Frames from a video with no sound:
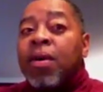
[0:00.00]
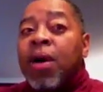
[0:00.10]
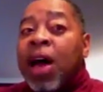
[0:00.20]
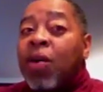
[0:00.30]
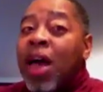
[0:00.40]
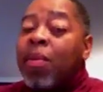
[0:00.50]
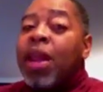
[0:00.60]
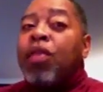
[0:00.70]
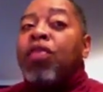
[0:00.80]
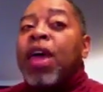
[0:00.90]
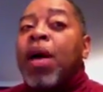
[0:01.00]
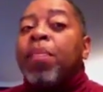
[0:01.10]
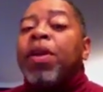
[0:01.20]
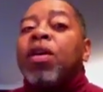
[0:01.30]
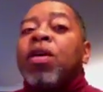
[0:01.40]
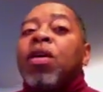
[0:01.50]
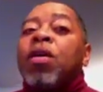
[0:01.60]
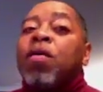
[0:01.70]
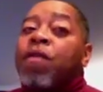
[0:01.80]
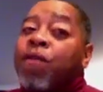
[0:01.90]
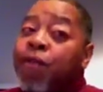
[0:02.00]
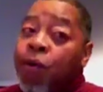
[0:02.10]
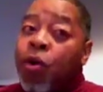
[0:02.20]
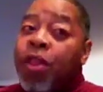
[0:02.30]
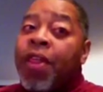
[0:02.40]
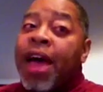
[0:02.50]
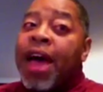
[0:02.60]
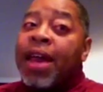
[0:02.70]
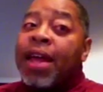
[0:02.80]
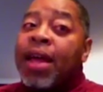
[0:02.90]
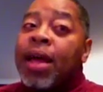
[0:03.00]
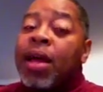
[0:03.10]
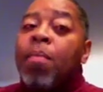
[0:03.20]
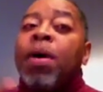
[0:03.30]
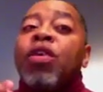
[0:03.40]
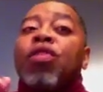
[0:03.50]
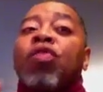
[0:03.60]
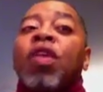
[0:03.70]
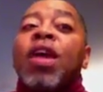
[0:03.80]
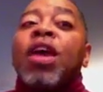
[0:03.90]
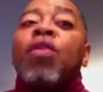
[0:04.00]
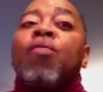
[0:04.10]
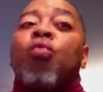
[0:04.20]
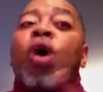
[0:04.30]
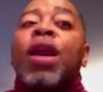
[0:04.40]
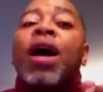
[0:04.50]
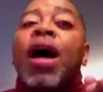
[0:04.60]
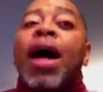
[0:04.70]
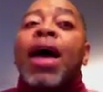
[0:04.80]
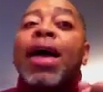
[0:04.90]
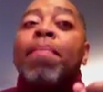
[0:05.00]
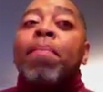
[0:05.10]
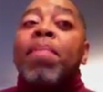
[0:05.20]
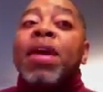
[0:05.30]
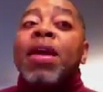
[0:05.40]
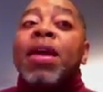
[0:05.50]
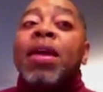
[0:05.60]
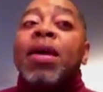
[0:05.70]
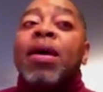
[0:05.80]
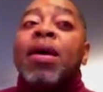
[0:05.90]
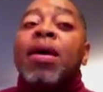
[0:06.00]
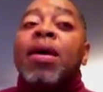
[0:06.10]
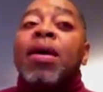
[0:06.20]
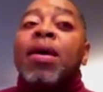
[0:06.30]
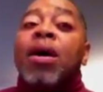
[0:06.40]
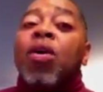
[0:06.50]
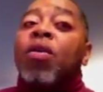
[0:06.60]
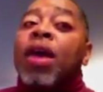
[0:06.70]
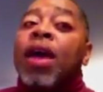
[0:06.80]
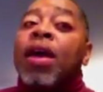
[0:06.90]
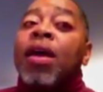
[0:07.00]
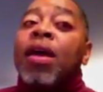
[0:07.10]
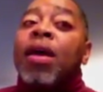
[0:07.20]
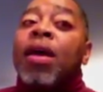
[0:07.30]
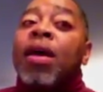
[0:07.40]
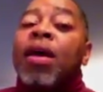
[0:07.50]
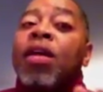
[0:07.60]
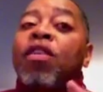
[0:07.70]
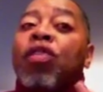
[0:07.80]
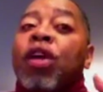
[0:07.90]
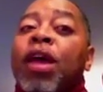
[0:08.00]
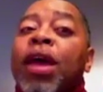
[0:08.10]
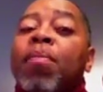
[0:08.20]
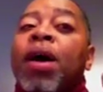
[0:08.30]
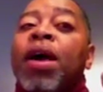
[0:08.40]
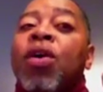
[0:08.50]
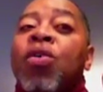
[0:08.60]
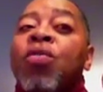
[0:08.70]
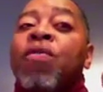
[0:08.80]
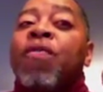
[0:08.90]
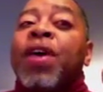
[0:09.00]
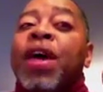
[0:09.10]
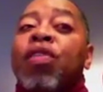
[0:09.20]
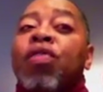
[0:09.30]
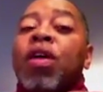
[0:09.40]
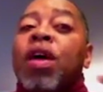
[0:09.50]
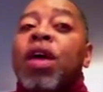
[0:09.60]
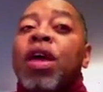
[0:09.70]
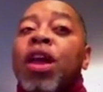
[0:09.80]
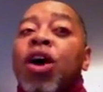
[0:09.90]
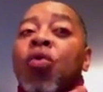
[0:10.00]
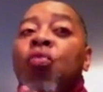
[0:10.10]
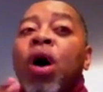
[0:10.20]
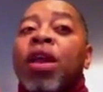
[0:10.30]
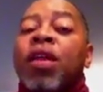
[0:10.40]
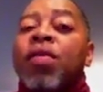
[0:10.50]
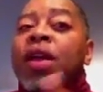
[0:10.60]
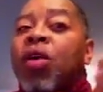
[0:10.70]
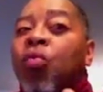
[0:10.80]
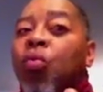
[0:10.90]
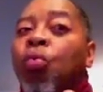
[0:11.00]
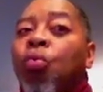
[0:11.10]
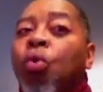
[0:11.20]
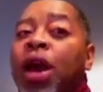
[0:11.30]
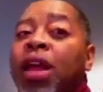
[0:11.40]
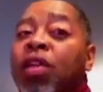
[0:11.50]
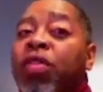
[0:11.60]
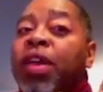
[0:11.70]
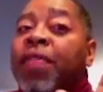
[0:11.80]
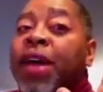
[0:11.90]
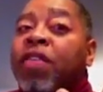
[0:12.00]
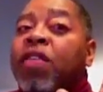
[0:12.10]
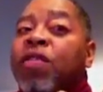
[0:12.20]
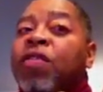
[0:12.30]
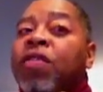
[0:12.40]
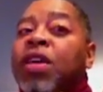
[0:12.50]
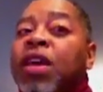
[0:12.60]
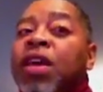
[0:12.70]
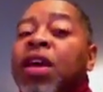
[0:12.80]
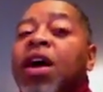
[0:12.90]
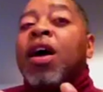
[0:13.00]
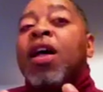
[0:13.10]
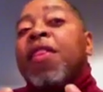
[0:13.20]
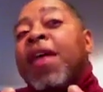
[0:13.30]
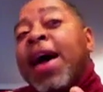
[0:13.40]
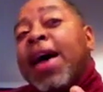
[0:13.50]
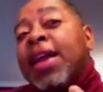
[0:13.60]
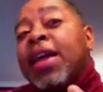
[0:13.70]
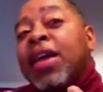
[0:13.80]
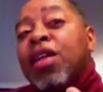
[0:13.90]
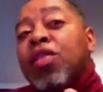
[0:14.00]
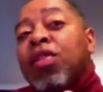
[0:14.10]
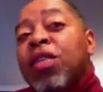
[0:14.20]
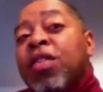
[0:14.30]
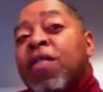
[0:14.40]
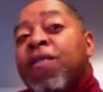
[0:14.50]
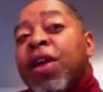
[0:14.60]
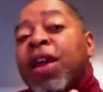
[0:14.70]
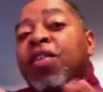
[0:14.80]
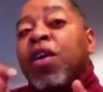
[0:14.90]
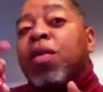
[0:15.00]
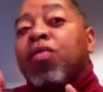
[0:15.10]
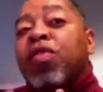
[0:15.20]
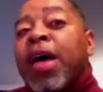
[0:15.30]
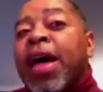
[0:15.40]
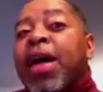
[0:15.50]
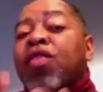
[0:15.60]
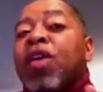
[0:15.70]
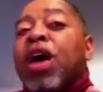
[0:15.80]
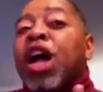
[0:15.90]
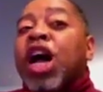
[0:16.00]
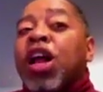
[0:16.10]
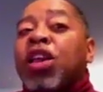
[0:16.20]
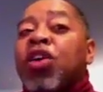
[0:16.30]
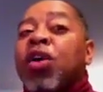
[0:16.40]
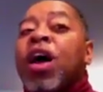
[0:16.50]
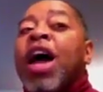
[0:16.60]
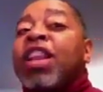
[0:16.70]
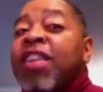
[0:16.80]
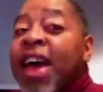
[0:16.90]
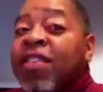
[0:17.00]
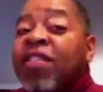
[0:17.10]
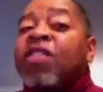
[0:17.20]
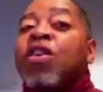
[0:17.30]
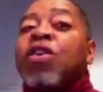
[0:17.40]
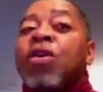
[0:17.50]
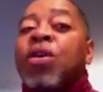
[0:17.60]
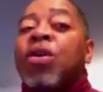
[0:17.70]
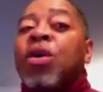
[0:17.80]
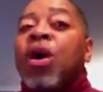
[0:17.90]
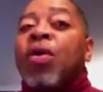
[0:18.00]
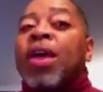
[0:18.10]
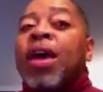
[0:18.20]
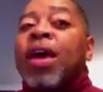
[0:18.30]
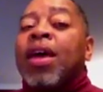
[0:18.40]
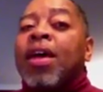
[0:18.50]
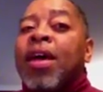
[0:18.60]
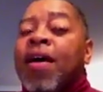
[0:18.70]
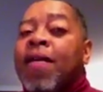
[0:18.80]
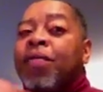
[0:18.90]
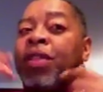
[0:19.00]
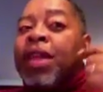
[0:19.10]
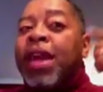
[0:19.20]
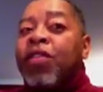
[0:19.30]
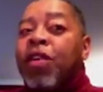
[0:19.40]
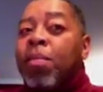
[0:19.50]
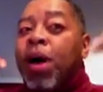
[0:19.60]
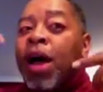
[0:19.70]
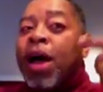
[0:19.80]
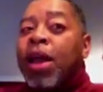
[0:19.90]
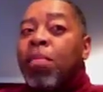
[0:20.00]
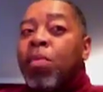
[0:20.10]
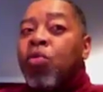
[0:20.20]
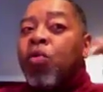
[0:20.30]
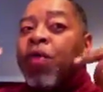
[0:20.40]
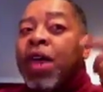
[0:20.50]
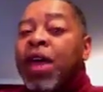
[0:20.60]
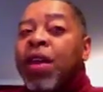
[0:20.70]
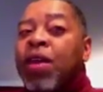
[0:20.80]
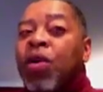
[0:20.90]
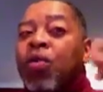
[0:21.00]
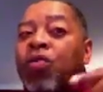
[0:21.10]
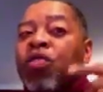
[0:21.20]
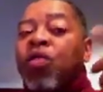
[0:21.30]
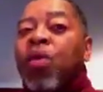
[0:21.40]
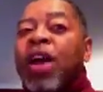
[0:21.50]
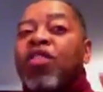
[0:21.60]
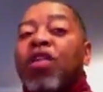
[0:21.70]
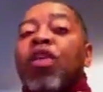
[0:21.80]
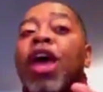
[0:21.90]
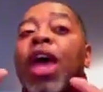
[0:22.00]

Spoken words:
I don't have an example for that, but you're seeing what I mean. Okay? just looking at my own face, what is it that you see that is different in terms of size, color, texture, okay? Get your mind moving in those directions.